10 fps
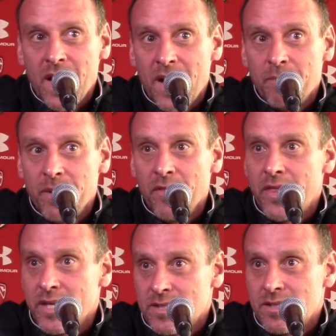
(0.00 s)
kind of built
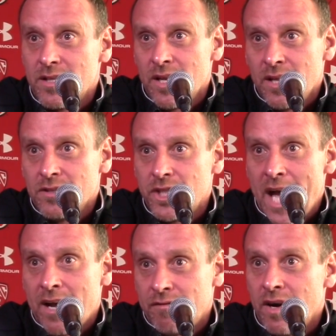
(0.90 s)
this little
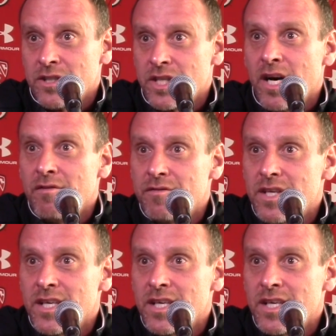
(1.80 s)
shack for ourselves.